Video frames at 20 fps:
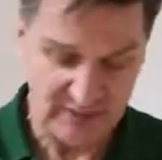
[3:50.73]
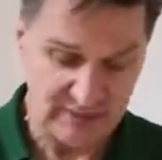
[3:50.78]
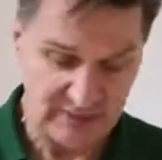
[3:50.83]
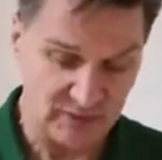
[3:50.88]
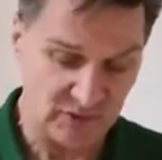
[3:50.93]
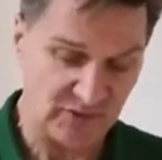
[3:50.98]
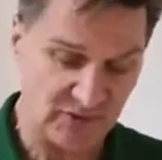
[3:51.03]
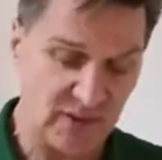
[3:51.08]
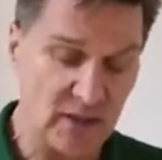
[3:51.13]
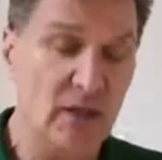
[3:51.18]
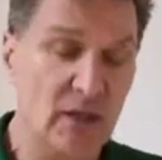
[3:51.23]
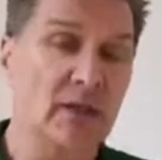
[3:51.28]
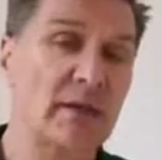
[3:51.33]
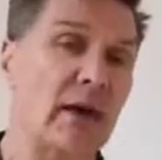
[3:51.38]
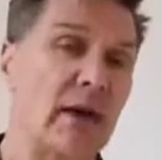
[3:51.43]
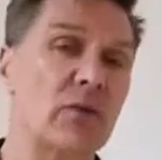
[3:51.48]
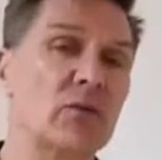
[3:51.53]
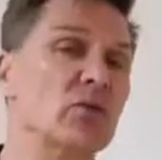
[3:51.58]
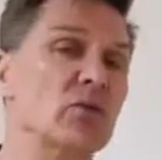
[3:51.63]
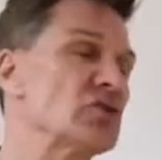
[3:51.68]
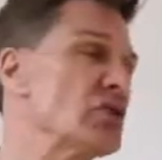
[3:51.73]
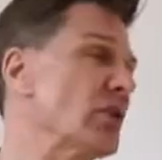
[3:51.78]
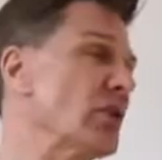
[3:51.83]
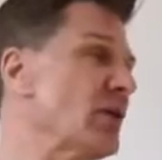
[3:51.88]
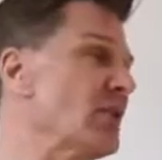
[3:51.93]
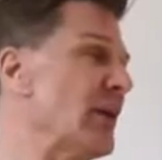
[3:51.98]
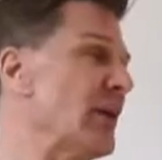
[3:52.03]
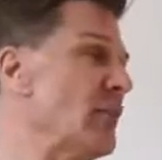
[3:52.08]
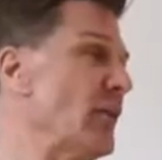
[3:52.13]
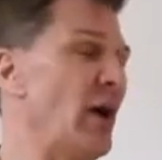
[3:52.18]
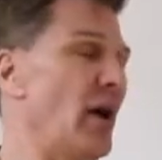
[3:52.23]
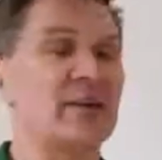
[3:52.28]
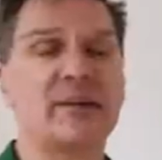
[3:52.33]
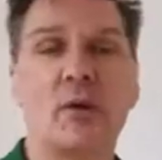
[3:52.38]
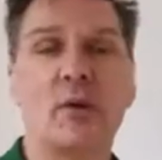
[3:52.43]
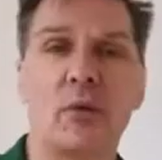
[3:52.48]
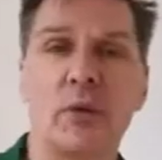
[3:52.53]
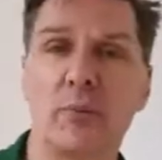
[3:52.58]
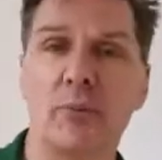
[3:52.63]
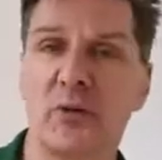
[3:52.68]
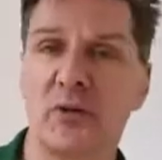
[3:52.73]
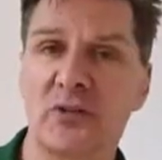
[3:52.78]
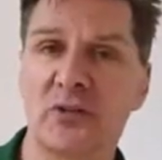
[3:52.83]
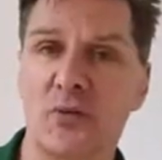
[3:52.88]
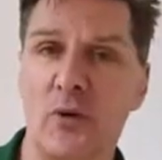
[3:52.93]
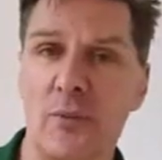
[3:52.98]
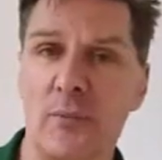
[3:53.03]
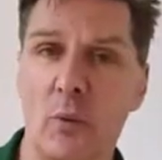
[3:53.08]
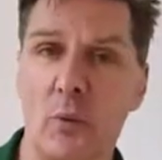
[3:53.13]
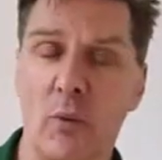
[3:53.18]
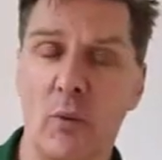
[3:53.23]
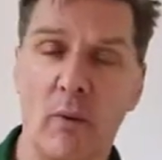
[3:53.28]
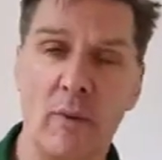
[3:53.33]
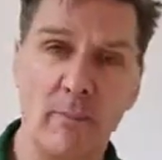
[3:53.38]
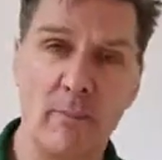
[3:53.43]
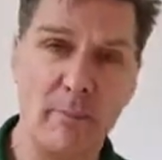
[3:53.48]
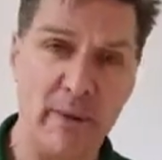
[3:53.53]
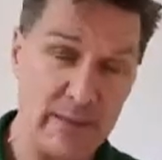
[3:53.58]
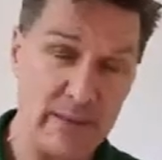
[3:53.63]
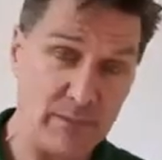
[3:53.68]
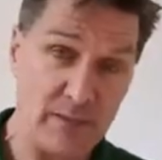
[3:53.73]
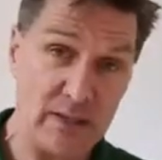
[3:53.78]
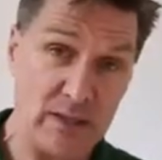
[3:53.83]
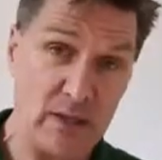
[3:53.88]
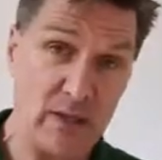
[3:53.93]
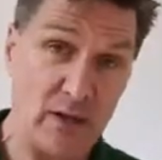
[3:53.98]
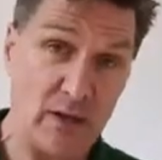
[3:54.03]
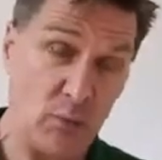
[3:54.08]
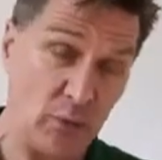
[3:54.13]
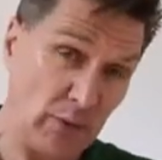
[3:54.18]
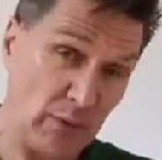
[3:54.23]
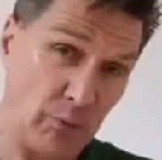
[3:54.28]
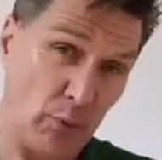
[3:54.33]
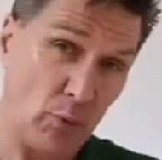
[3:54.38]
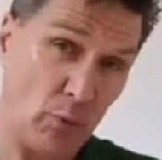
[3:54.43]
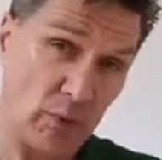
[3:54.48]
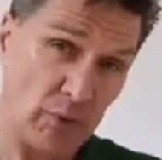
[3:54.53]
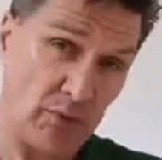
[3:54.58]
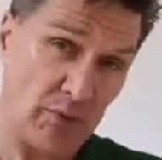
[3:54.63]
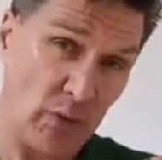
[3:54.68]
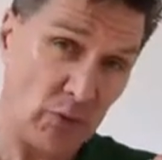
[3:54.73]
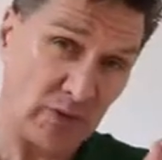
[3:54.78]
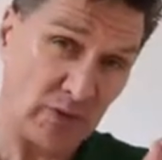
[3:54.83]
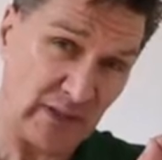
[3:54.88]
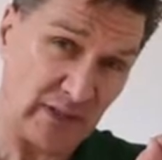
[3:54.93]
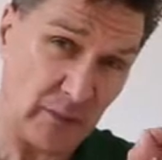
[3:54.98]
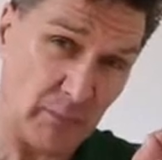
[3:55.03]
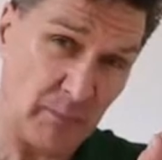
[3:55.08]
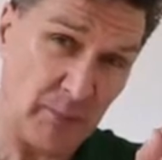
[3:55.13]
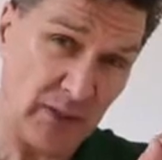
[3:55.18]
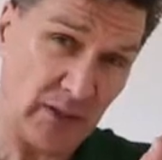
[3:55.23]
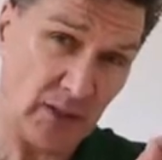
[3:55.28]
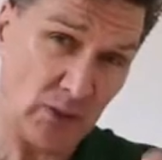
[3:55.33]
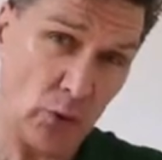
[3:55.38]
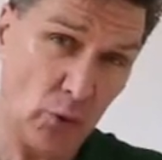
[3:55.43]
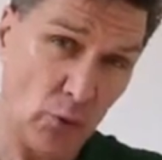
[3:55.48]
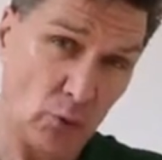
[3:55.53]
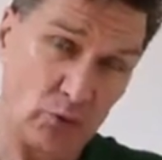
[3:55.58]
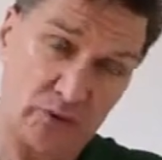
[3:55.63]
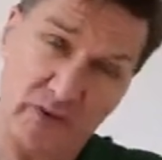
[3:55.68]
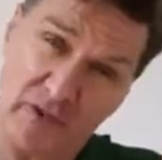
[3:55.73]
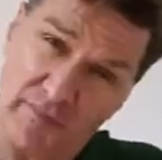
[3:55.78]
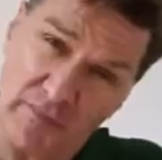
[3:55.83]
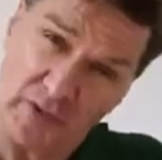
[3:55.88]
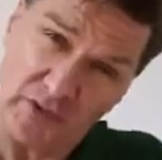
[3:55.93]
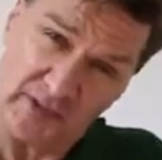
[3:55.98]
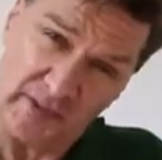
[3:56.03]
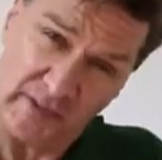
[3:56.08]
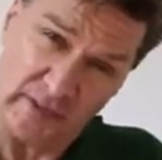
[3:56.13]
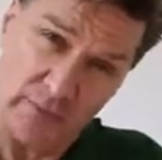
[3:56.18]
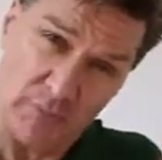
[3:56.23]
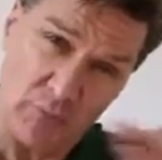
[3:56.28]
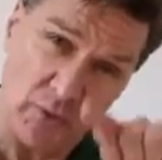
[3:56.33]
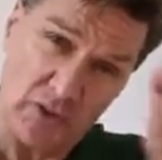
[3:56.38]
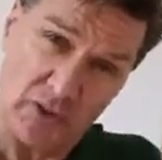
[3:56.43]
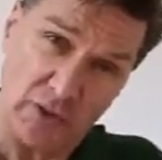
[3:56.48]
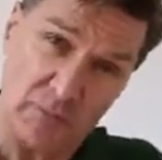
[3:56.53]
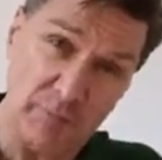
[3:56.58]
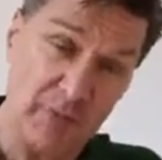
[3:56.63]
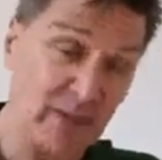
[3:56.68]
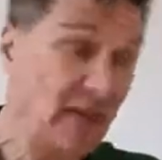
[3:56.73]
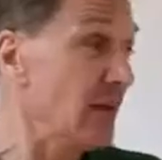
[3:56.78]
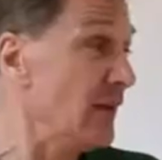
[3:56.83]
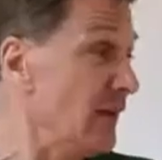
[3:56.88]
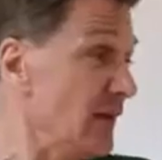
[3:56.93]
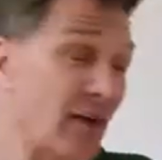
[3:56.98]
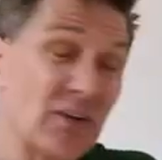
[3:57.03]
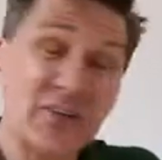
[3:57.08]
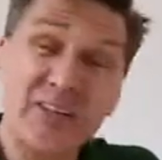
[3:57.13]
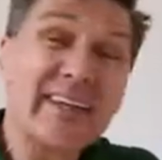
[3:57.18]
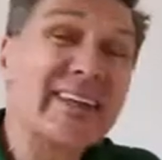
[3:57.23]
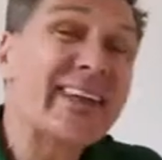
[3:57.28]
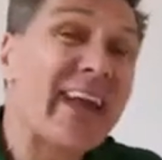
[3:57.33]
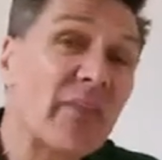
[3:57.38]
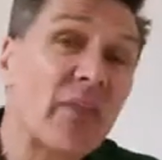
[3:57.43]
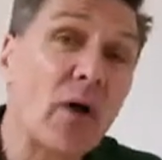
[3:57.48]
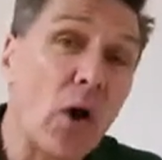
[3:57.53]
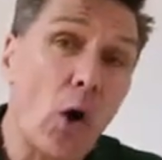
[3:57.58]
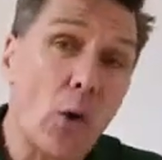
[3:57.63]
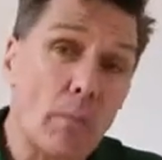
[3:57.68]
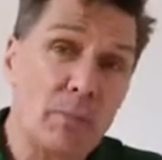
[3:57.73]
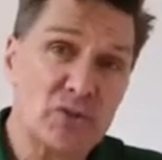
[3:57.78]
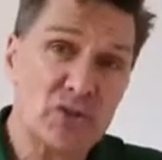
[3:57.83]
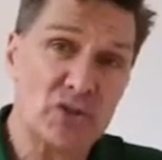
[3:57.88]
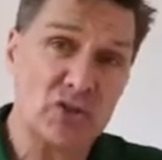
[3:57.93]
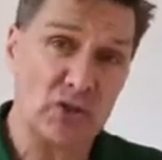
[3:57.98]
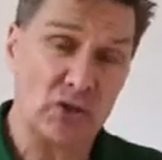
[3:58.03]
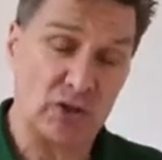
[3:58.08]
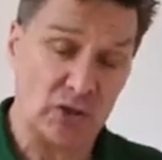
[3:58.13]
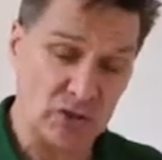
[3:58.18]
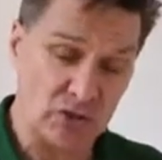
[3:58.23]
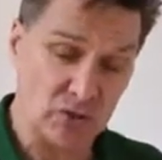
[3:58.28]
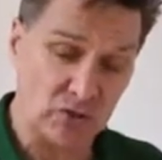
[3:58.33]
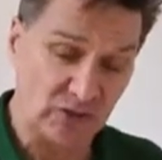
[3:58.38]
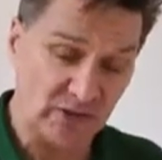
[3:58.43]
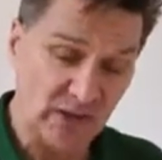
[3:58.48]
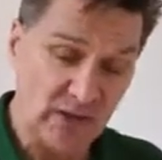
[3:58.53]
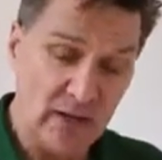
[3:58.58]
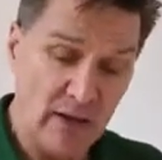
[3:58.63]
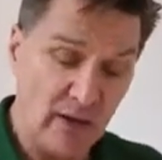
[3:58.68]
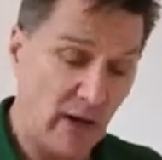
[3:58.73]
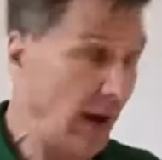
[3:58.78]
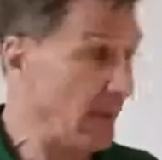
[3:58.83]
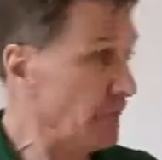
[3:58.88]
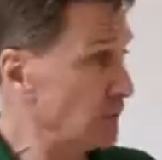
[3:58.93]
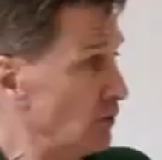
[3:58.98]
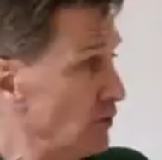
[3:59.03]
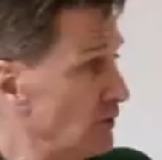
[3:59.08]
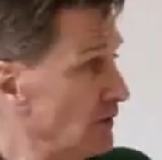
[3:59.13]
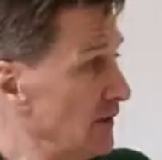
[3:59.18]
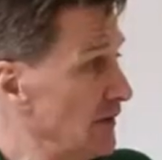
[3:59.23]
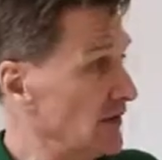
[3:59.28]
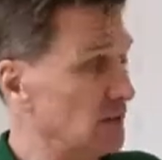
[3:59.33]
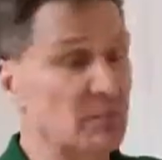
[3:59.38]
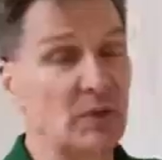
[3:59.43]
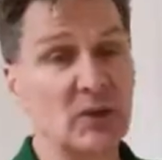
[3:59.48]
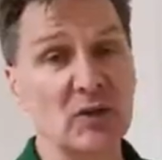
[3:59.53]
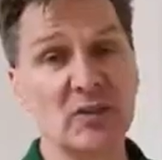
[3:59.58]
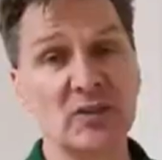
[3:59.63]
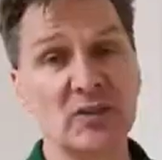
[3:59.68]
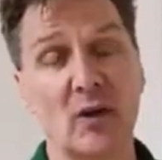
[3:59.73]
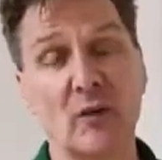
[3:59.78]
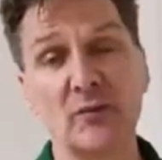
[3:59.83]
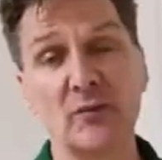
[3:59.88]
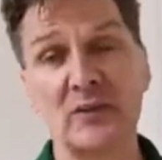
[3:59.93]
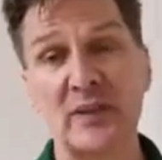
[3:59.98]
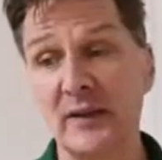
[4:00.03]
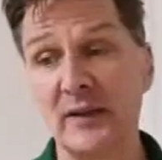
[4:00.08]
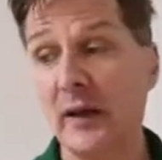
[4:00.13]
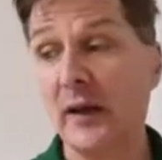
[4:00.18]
is, now of course you're going to say, but I don't want to put a screw in the wall. Maybe I want to put one of those little pin and hooks. Have you seen them where you can pin it? That's another option you can use. I'm doing this because obviously